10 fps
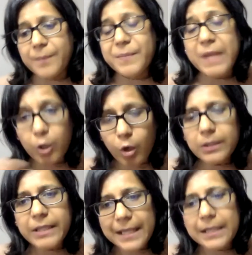they're all
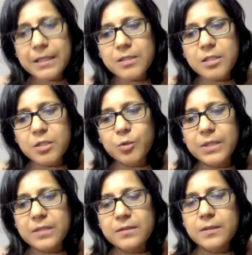getting into
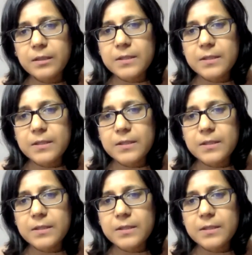this